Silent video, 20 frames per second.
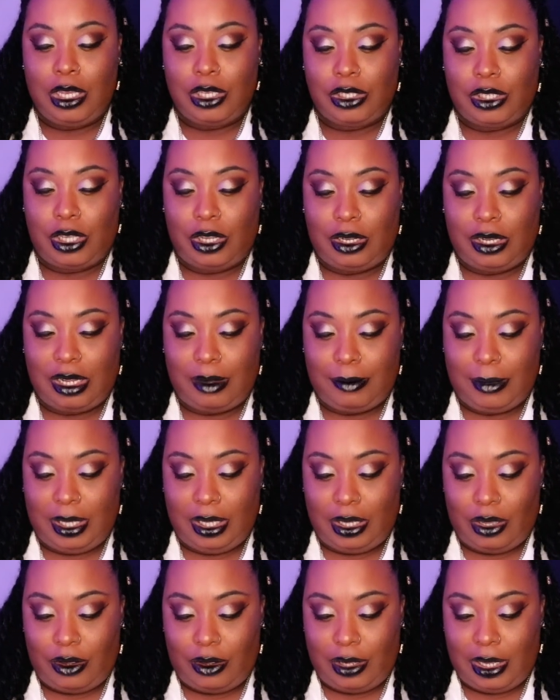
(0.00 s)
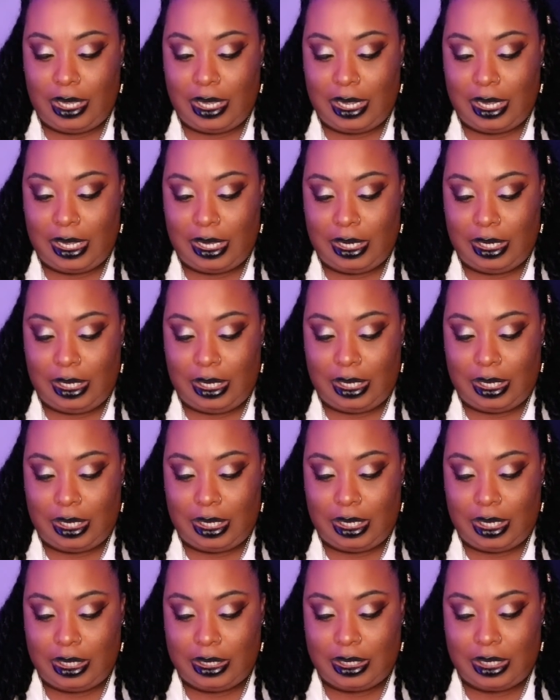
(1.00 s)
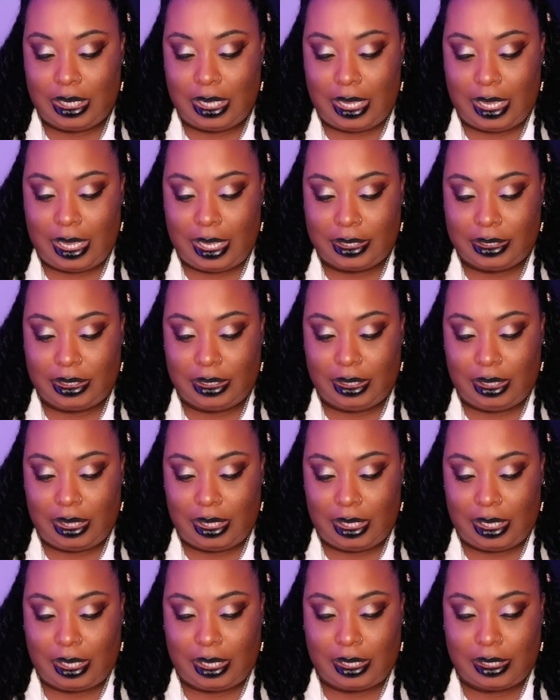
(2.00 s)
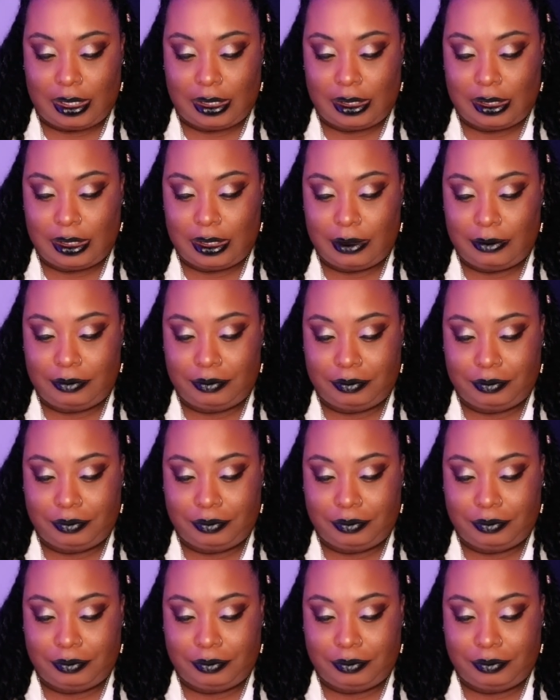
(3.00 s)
So let me go ahead and attach this.